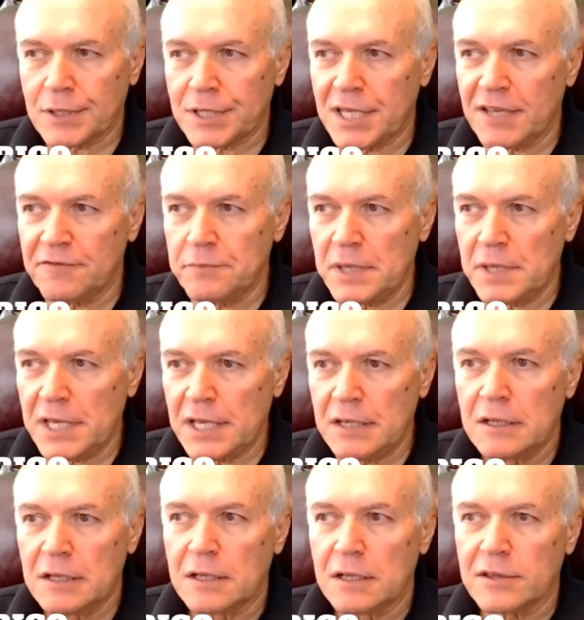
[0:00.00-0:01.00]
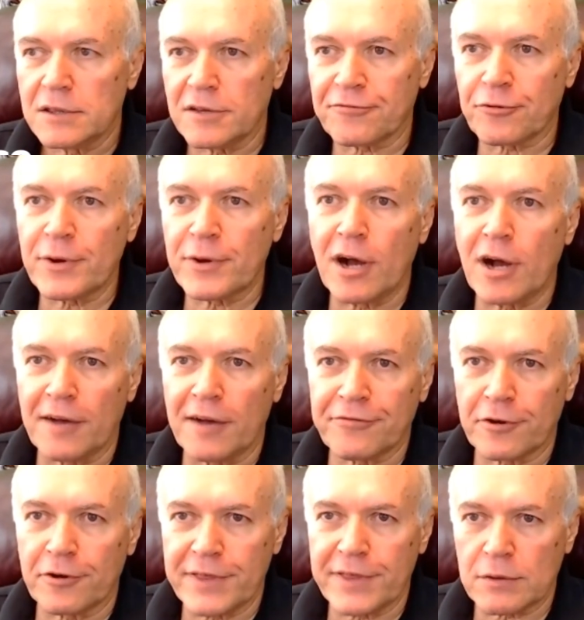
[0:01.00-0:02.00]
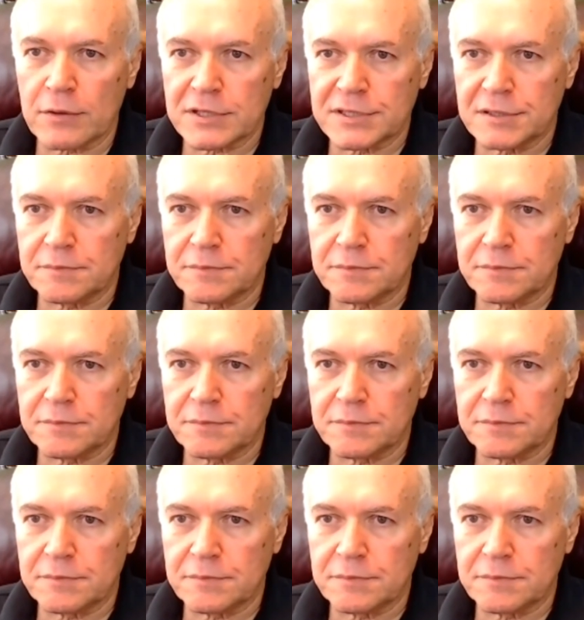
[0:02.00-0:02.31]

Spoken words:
give me the free offer that was